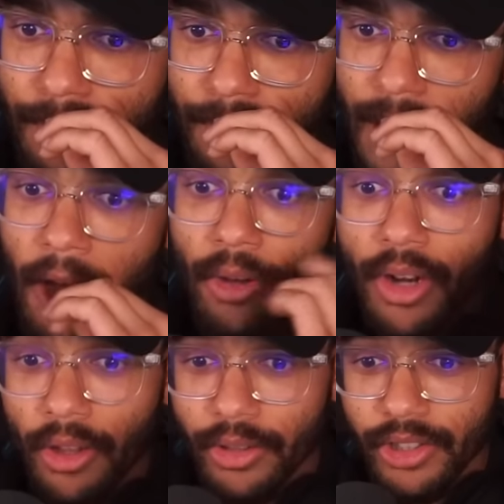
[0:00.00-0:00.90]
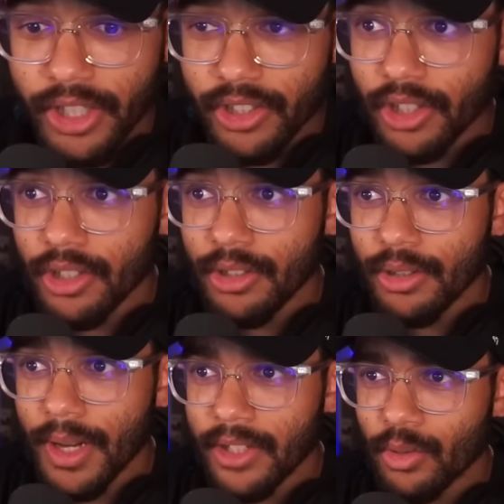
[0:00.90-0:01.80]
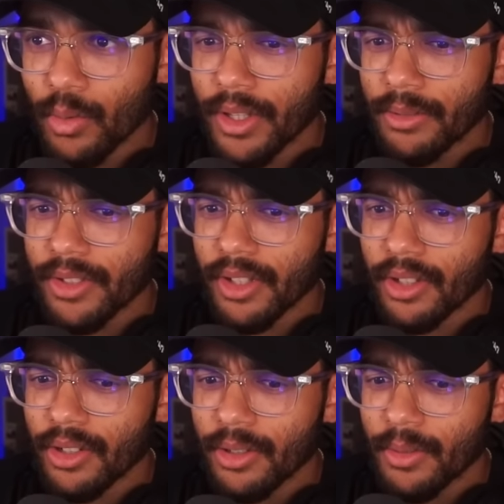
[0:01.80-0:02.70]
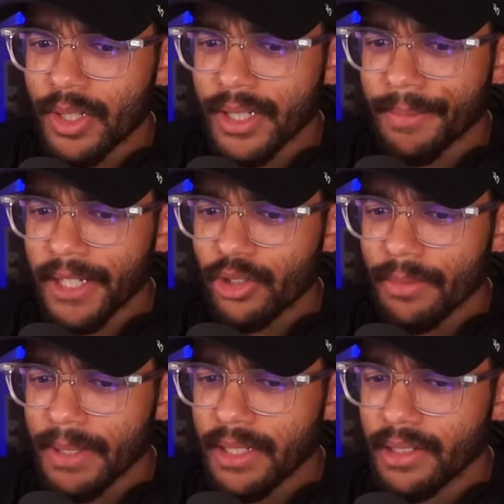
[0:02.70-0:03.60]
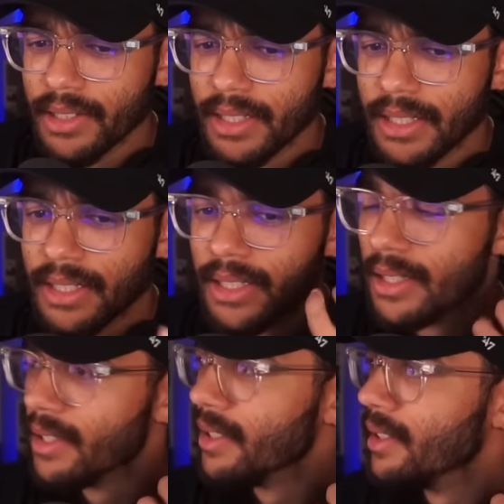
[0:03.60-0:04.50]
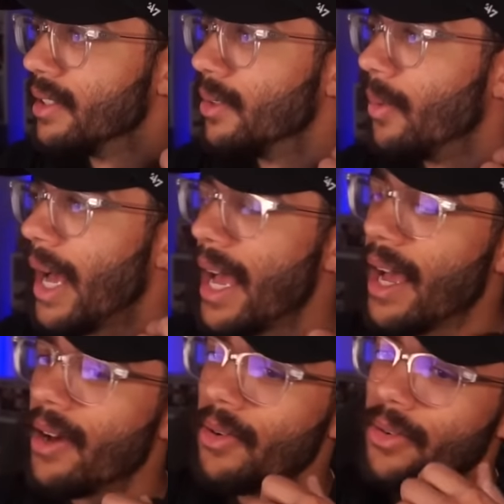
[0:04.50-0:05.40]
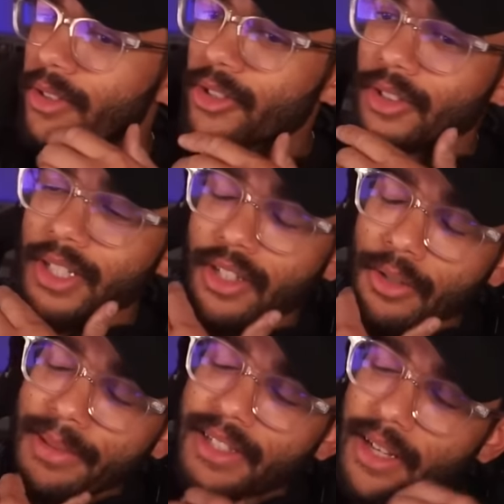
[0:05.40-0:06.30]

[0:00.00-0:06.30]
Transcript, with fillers: Oh no, there's just two. I swear there was a third one. Am I tripping? Wow, there's only two, but still,